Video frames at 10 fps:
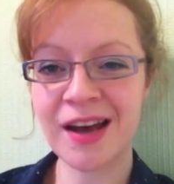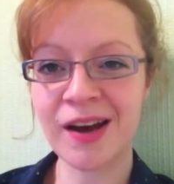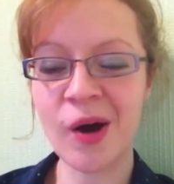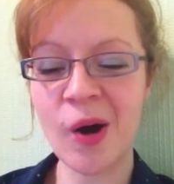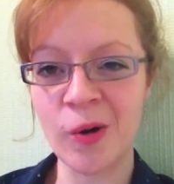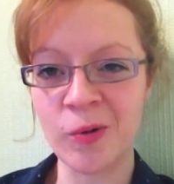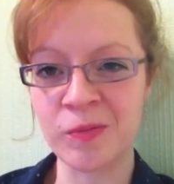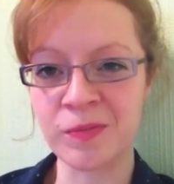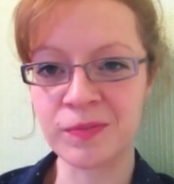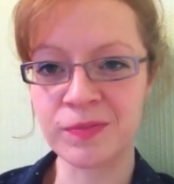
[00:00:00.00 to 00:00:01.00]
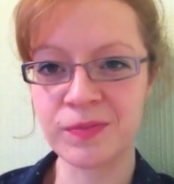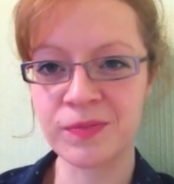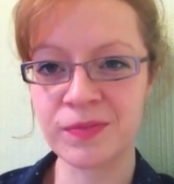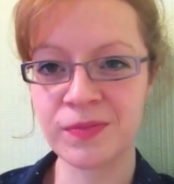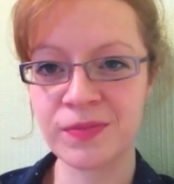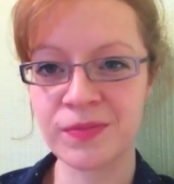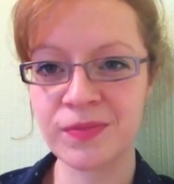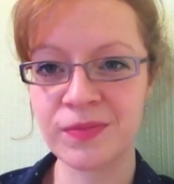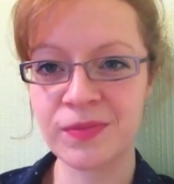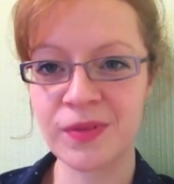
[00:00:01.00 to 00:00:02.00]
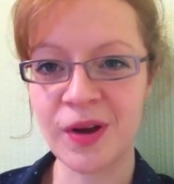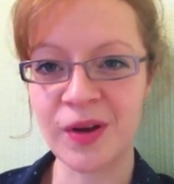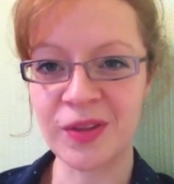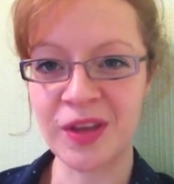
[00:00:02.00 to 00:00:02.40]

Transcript: our home on